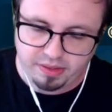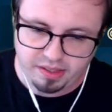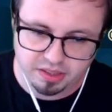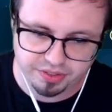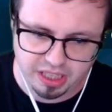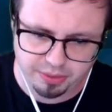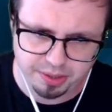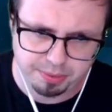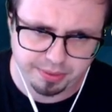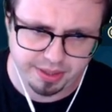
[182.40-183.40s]
So for now, we are
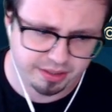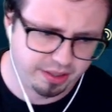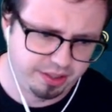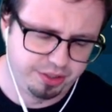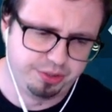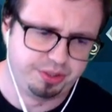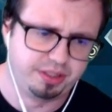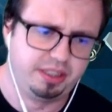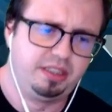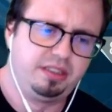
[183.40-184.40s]
probably not going to use
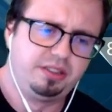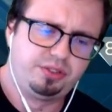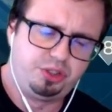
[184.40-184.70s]
True